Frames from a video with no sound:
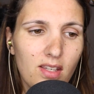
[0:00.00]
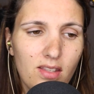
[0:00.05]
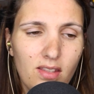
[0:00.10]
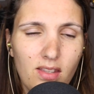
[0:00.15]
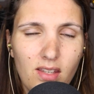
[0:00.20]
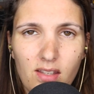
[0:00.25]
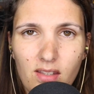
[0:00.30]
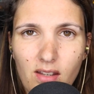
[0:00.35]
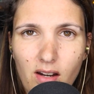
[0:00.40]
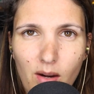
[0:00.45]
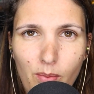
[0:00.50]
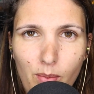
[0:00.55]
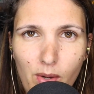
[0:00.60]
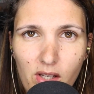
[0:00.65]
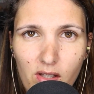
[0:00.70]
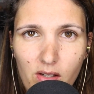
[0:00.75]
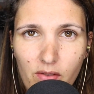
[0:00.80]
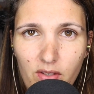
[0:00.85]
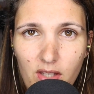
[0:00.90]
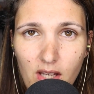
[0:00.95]
These are a
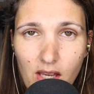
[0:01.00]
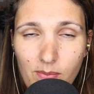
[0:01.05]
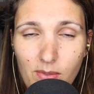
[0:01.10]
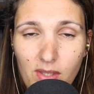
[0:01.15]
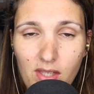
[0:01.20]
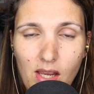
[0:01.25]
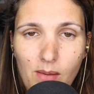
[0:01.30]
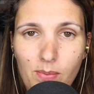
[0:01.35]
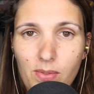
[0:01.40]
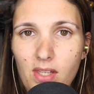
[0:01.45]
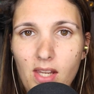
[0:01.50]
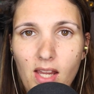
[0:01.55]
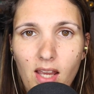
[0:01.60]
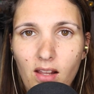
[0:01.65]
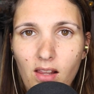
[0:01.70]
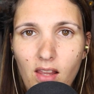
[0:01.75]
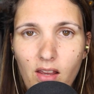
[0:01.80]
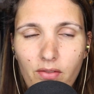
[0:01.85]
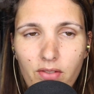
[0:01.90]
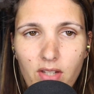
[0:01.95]
bunch of timestamps that
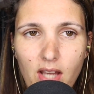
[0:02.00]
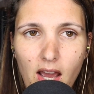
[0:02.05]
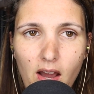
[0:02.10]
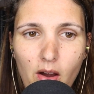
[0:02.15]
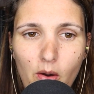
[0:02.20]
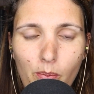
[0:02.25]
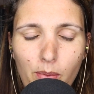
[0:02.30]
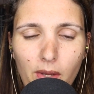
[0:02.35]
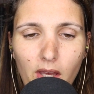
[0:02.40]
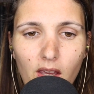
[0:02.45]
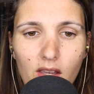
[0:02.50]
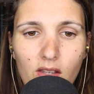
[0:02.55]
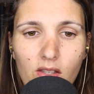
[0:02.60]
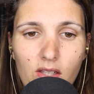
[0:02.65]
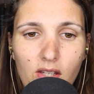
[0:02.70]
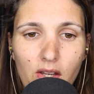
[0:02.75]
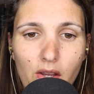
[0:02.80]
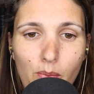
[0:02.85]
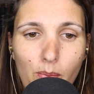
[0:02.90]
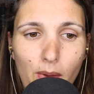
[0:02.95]
I left out
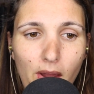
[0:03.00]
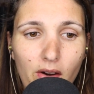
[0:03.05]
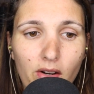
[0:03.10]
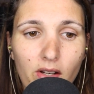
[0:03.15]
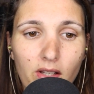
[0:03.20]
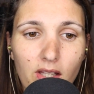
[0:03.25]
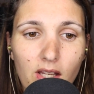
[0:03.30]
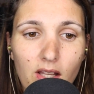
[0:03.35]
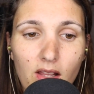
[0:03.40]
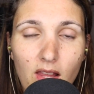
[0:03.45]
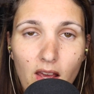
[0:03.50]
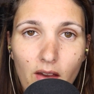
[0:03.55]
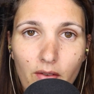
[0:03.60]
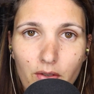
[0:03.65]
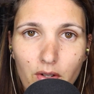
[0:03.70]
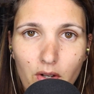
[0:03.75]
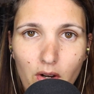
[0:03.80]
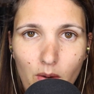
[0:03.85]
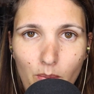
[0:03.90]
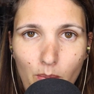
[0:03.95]
because she apparently
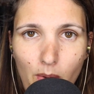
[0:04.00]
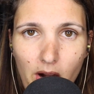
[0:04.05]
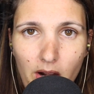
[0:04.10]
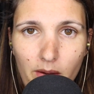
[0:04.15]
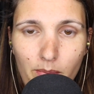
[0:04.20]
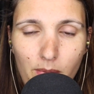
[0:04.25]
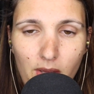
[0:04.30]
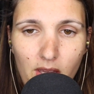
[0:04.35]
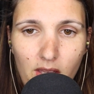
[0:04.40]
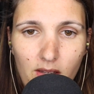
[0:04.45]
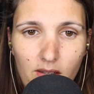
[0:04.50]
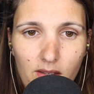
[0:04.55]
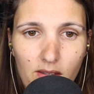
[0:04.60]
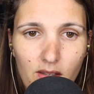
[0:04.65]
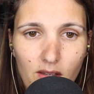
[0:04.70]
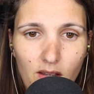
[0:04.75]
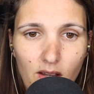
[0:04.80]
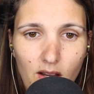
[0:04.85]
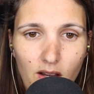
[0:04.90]
left her apartment.